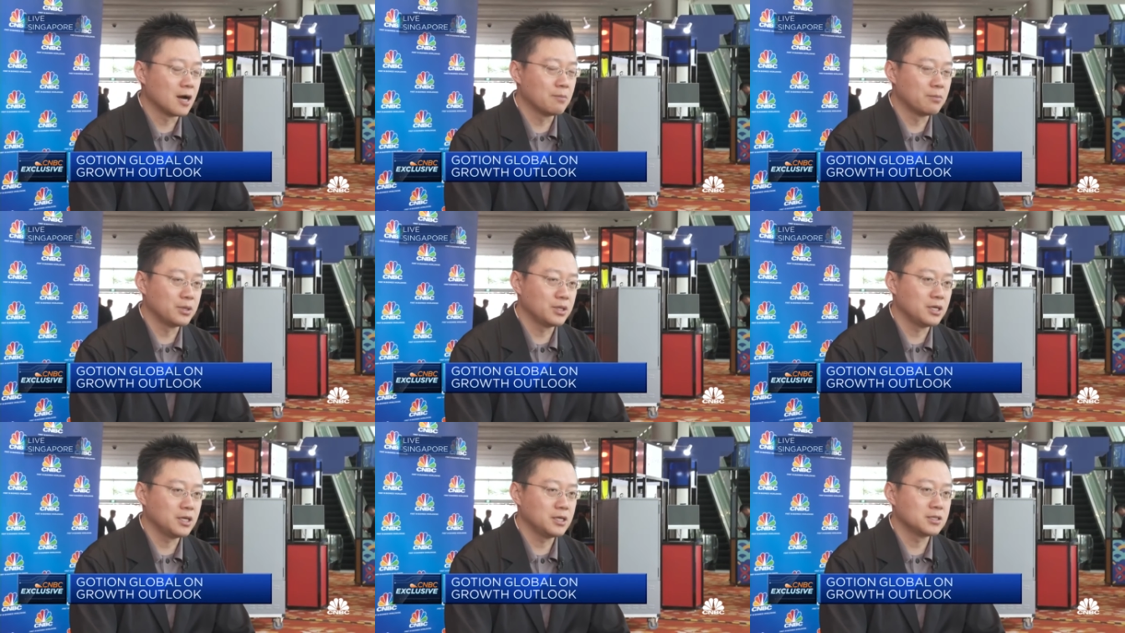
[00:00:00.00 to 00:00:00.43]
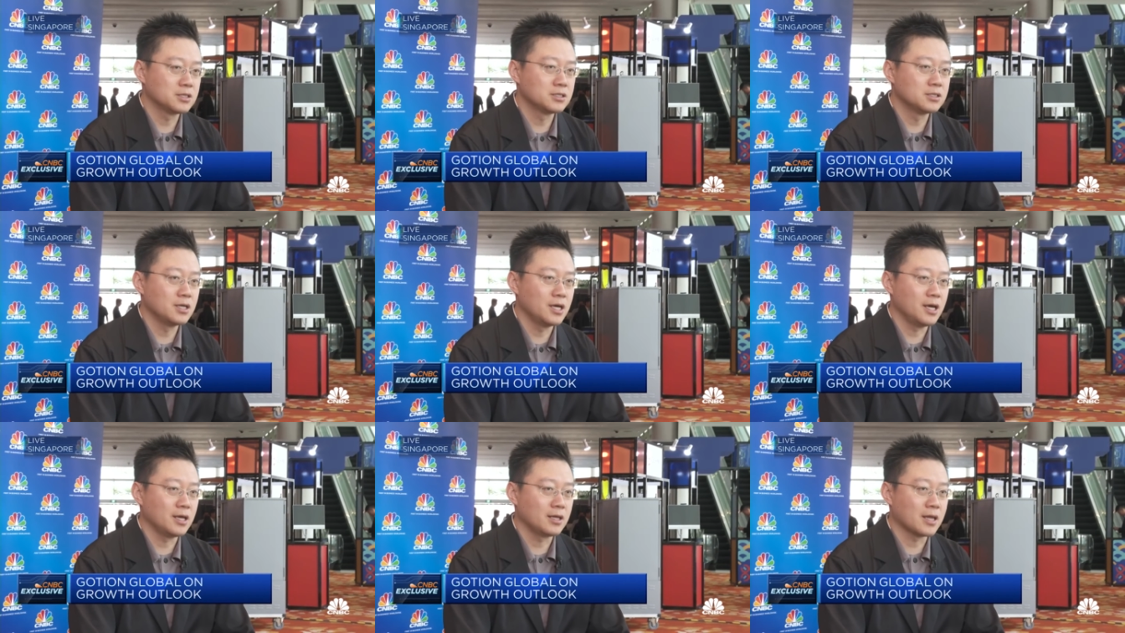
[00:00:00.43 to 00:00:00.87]

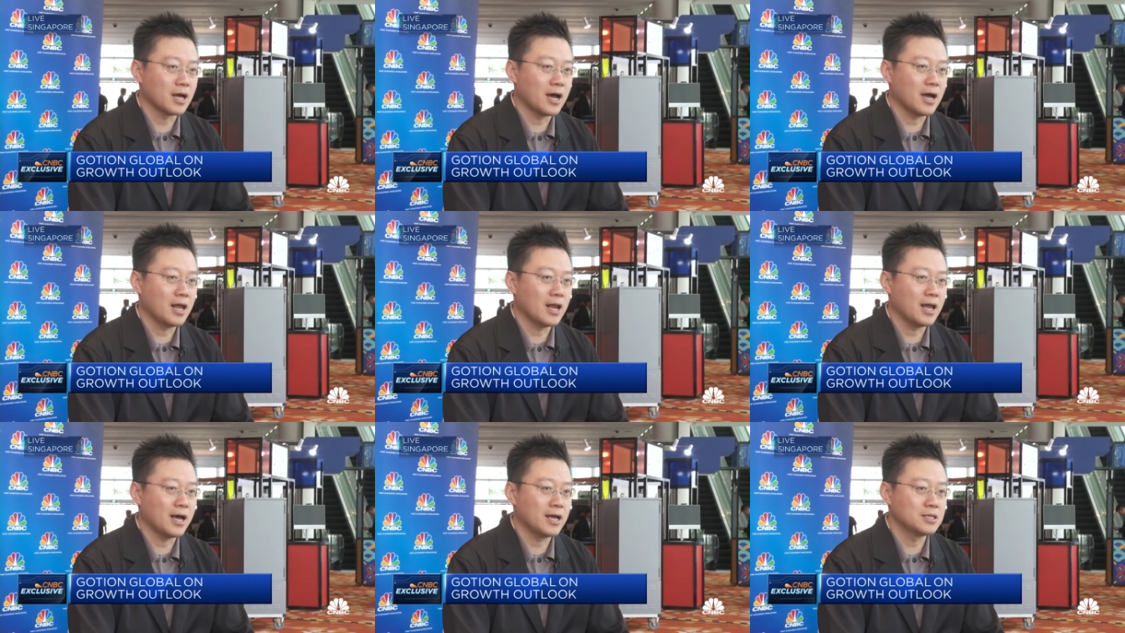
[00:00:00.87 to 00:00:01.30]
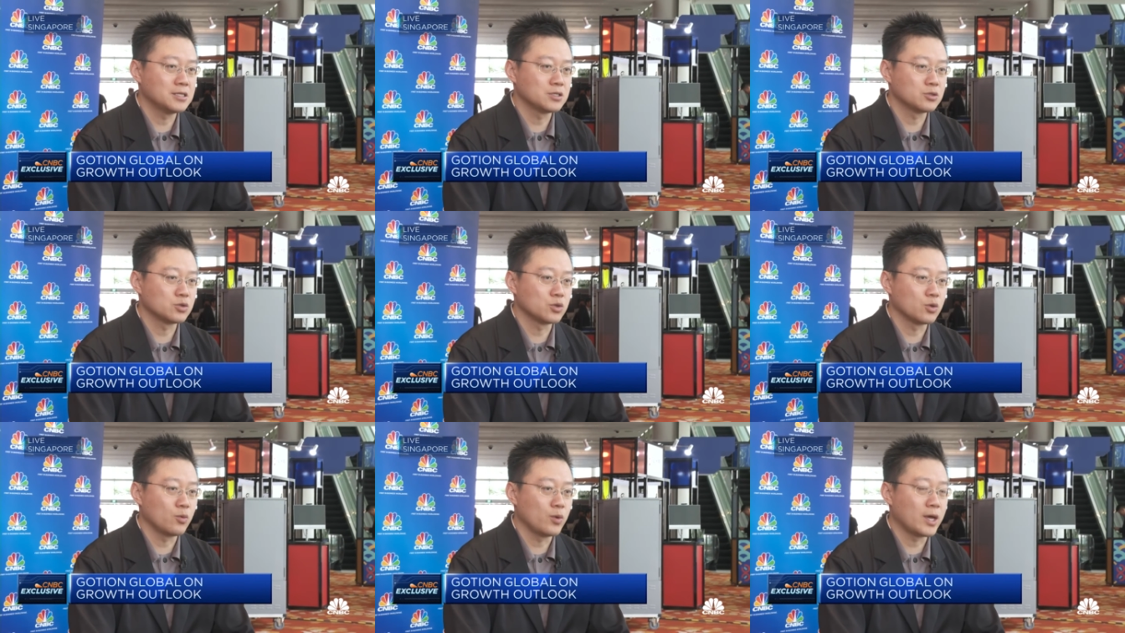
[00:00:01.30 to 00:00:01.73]
companies in Thailand,
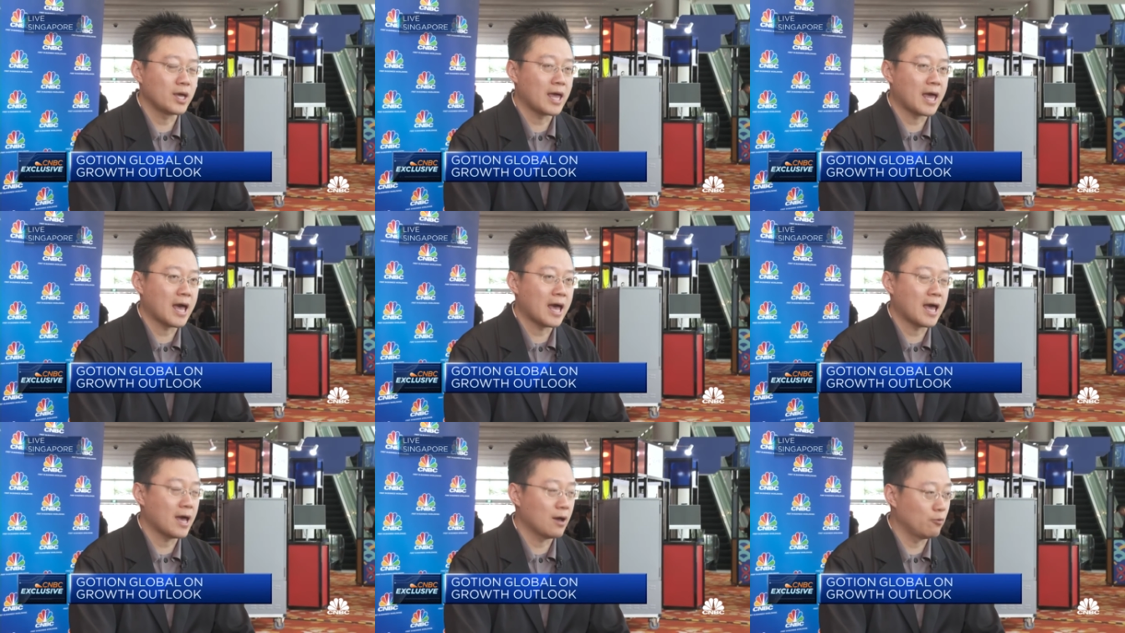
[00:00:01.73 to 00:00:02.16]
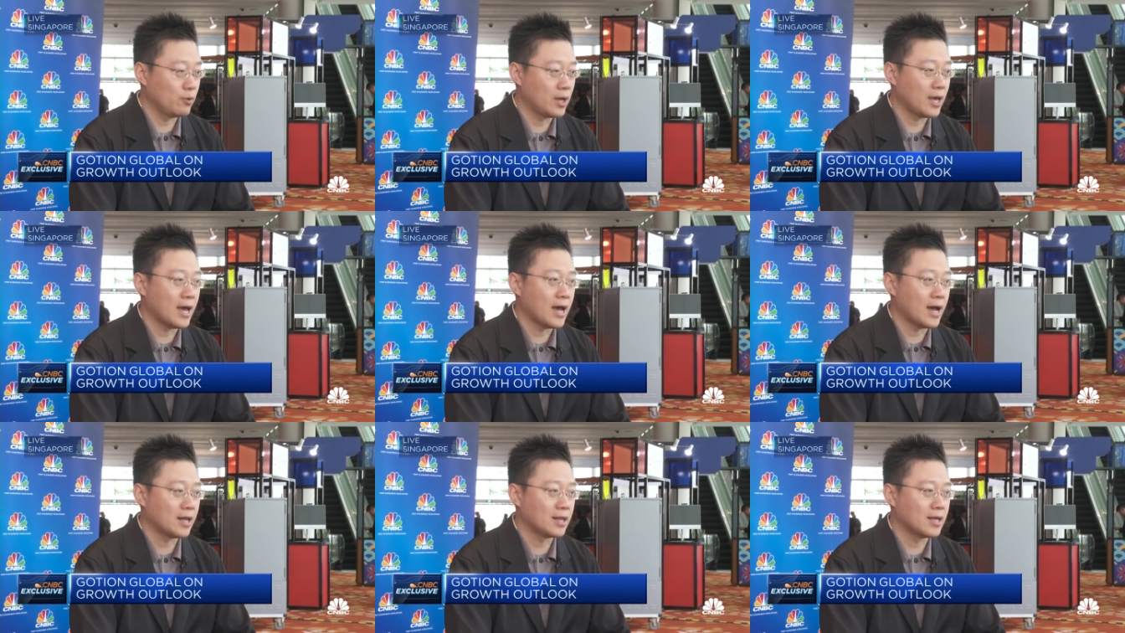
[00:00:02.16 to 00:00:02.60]
so we can we
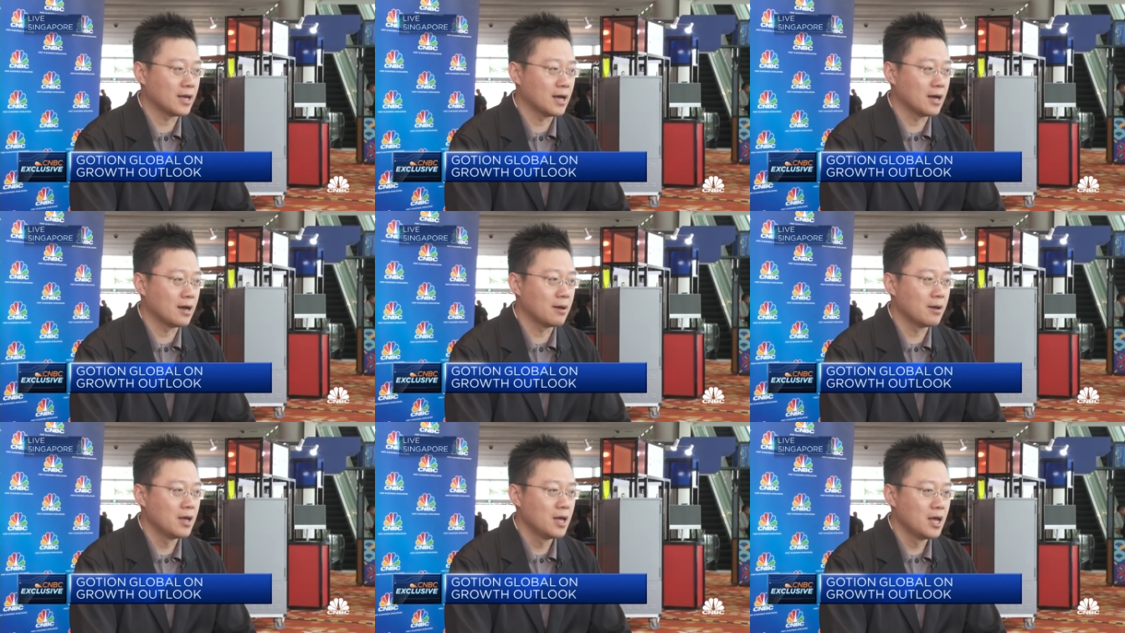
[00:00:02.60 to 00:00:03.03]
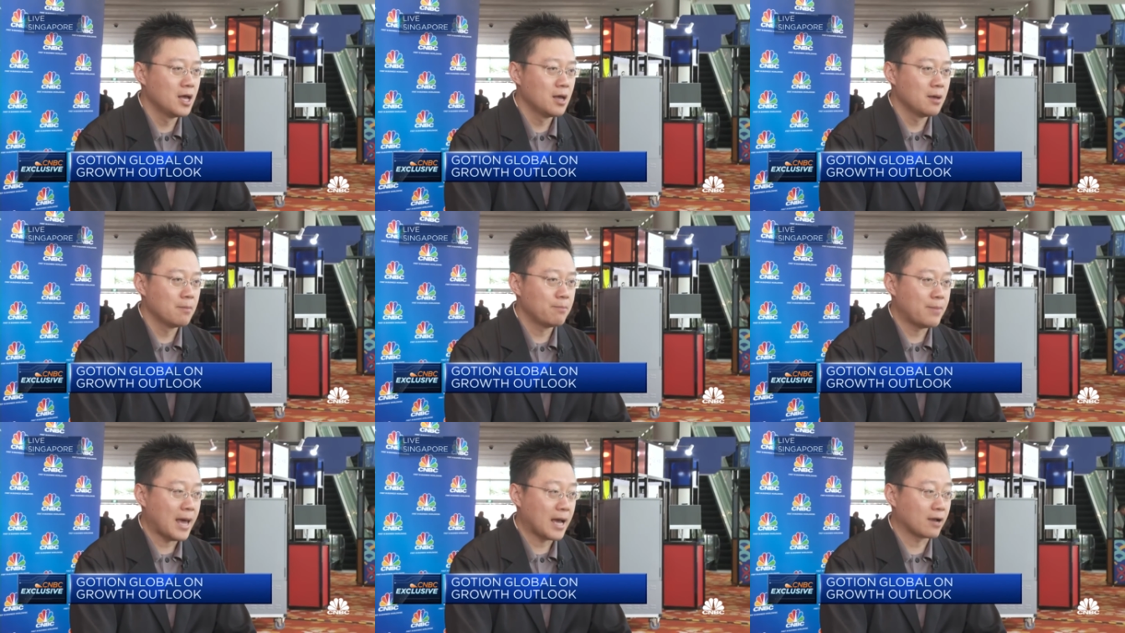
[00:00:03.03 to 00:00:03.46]
had our
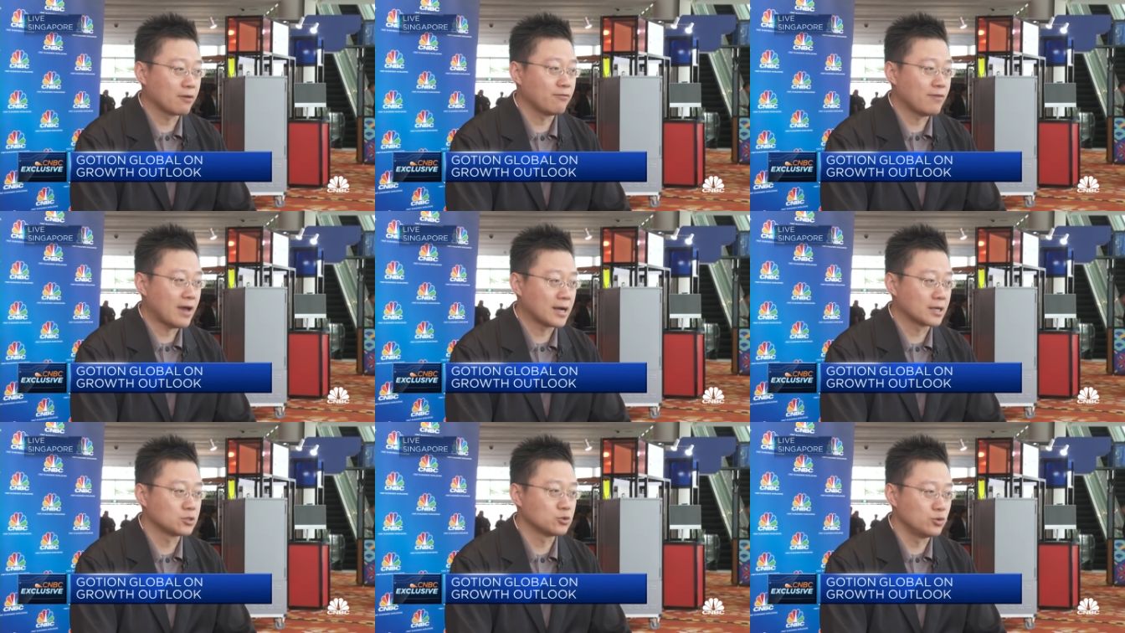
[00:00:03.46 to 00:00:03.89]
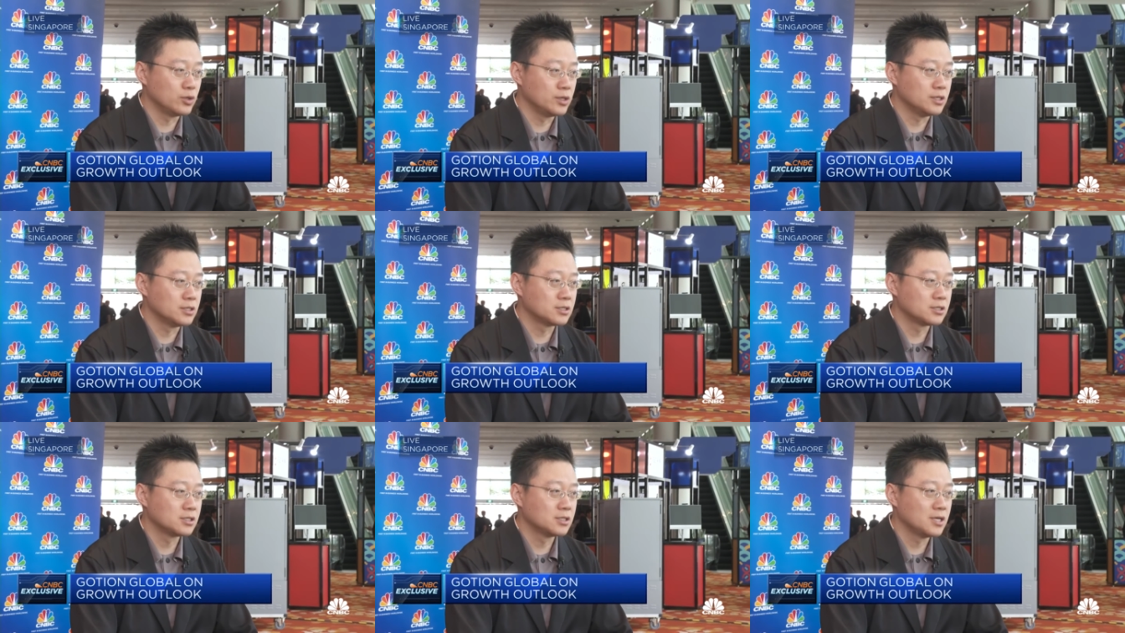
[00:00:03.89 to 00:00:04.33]
uh, pack
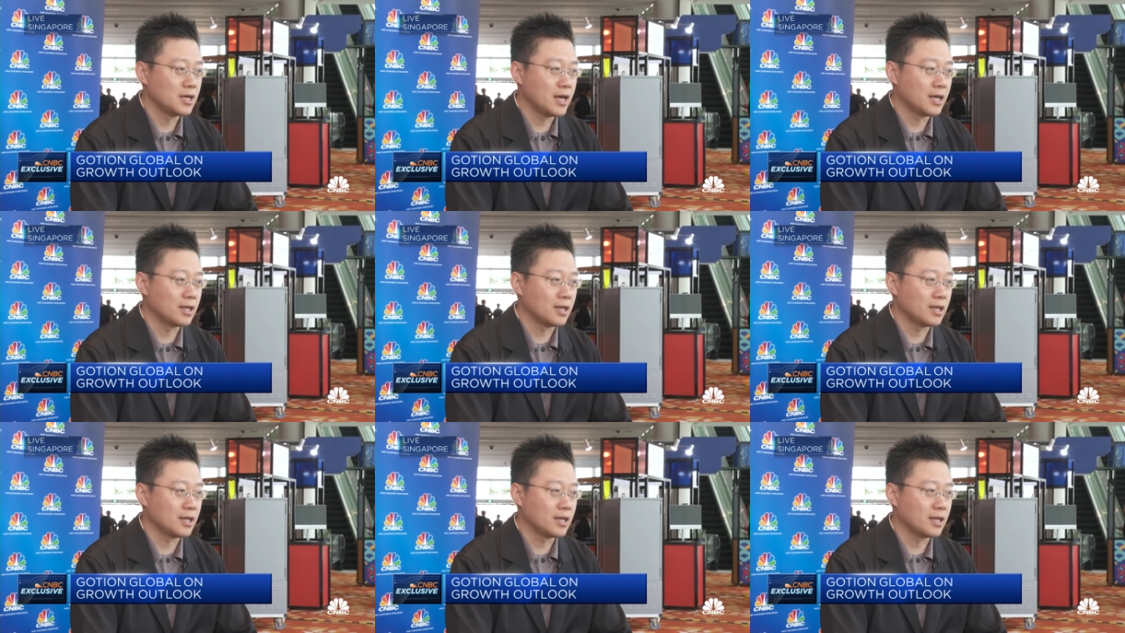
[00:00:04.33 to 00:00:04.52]
factories,